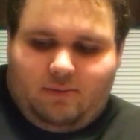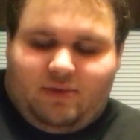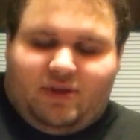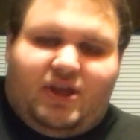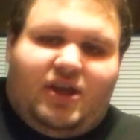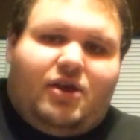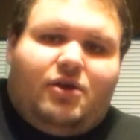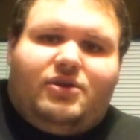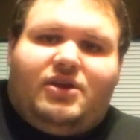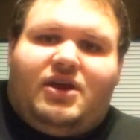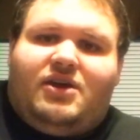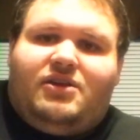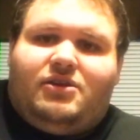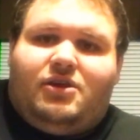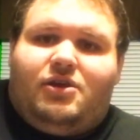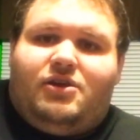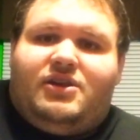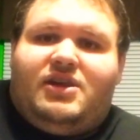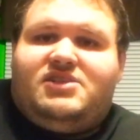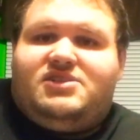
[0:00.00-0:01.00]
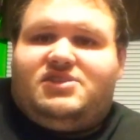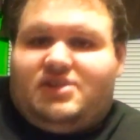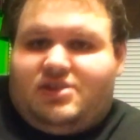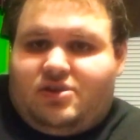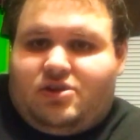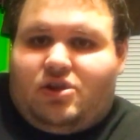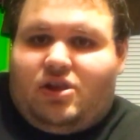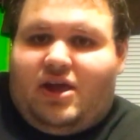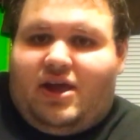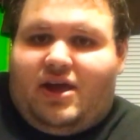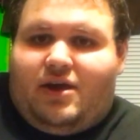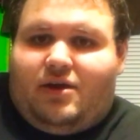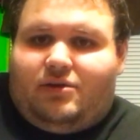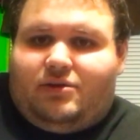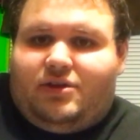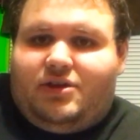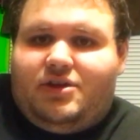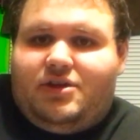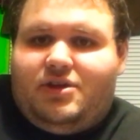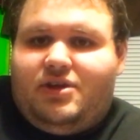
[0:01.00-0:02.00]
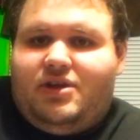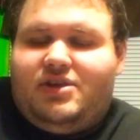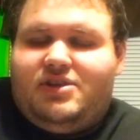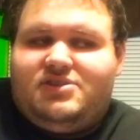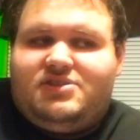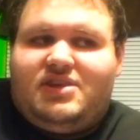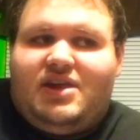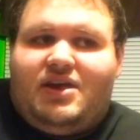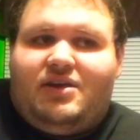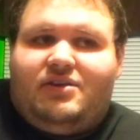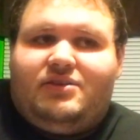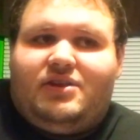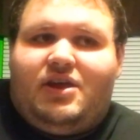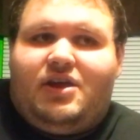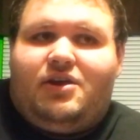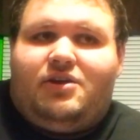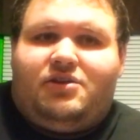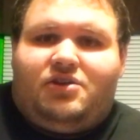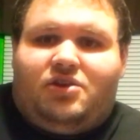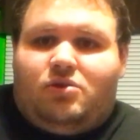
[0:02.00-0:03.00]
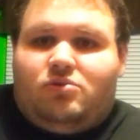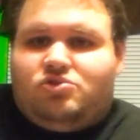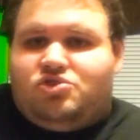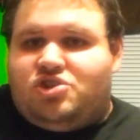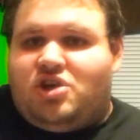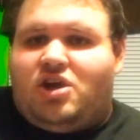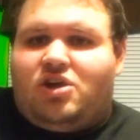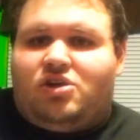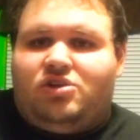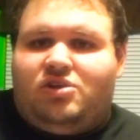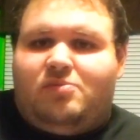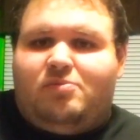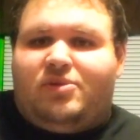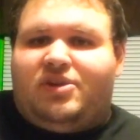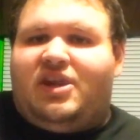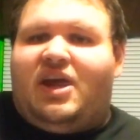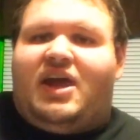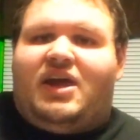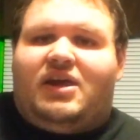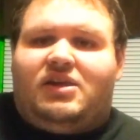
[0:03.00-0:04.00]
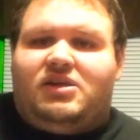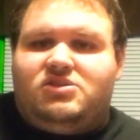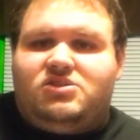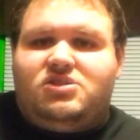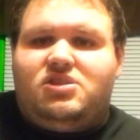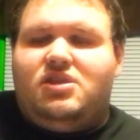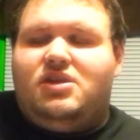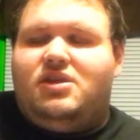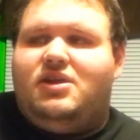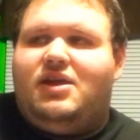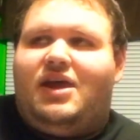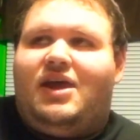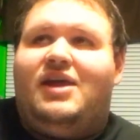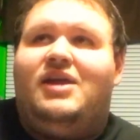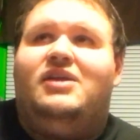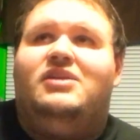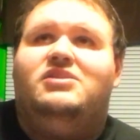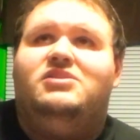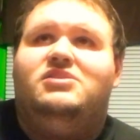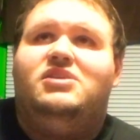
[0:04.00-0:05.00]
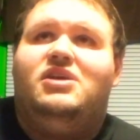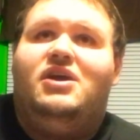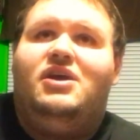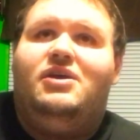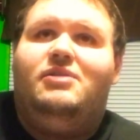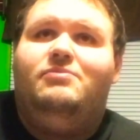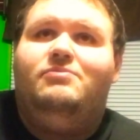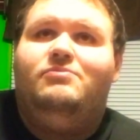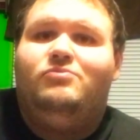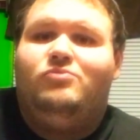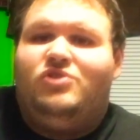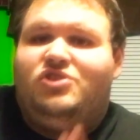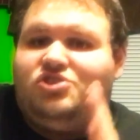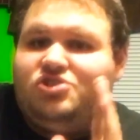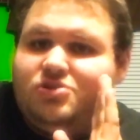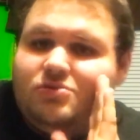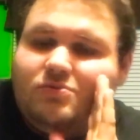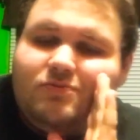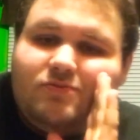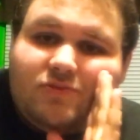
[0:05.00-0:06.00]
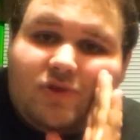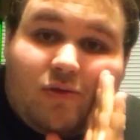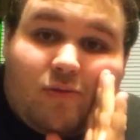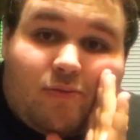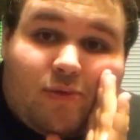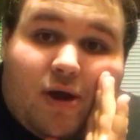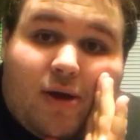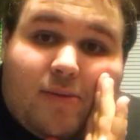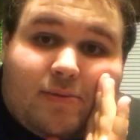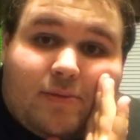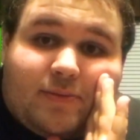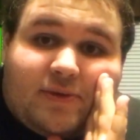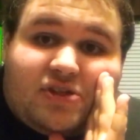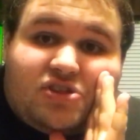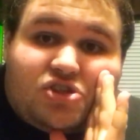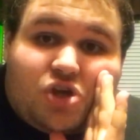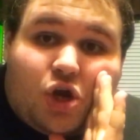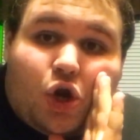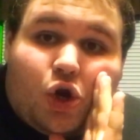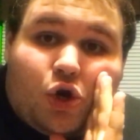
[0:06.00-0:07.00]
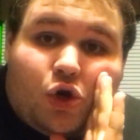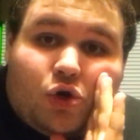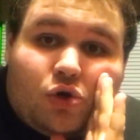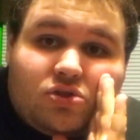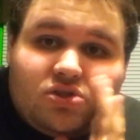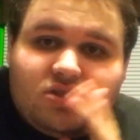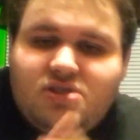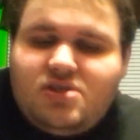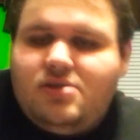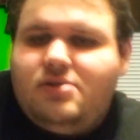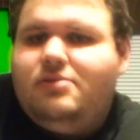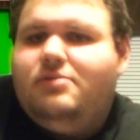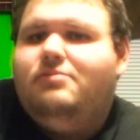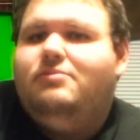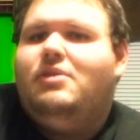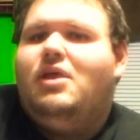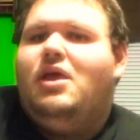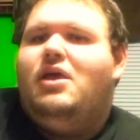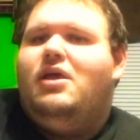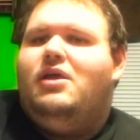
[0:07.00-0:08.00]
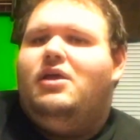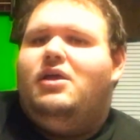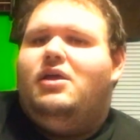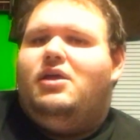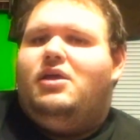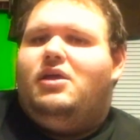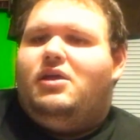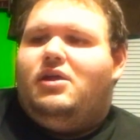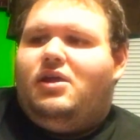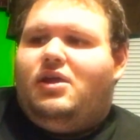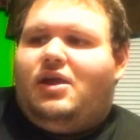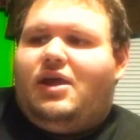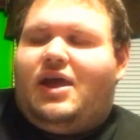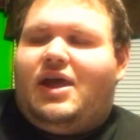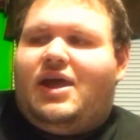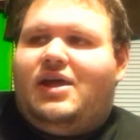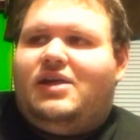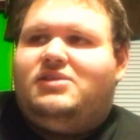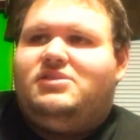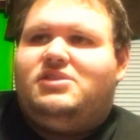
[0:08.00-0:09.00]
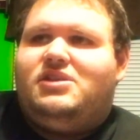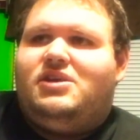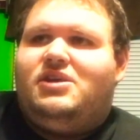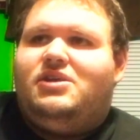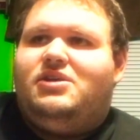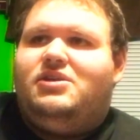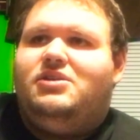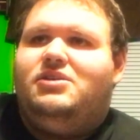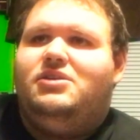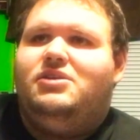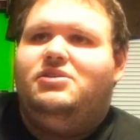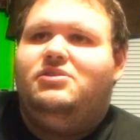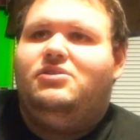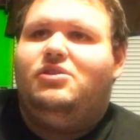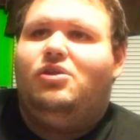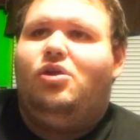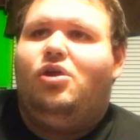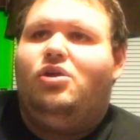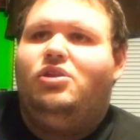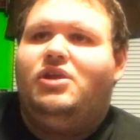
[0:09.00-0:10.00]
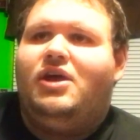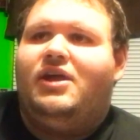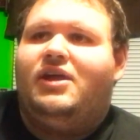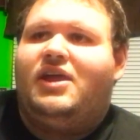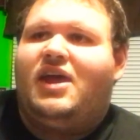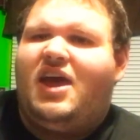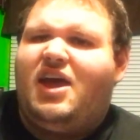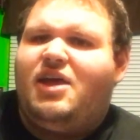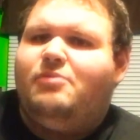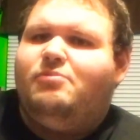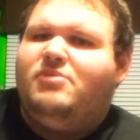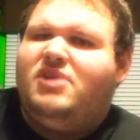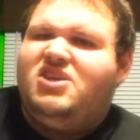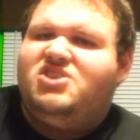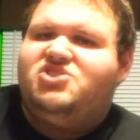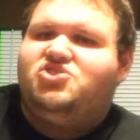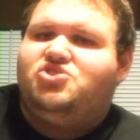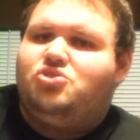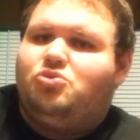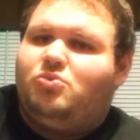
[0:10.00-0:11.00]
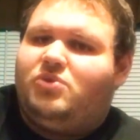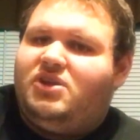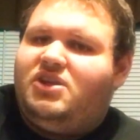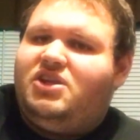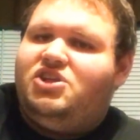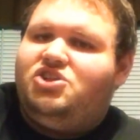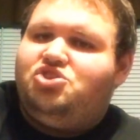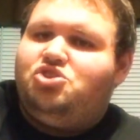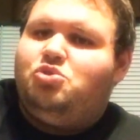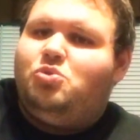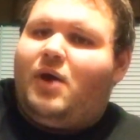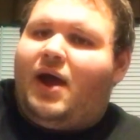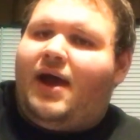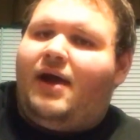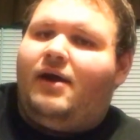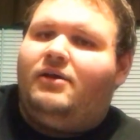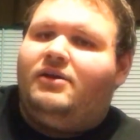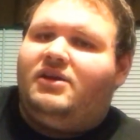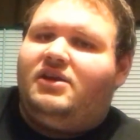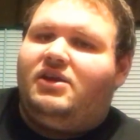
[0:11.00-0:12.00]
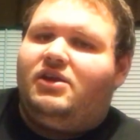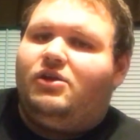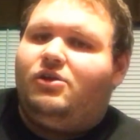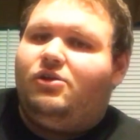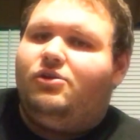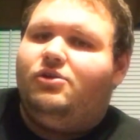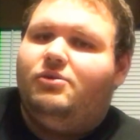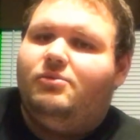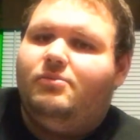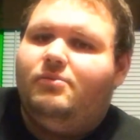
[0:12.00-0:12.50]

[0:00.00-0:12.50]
They go down there and they see the clown. He's down there, juggling bananas. And, which, they were probably turds. And, they're all like, "Hey, mister, we need you out of here.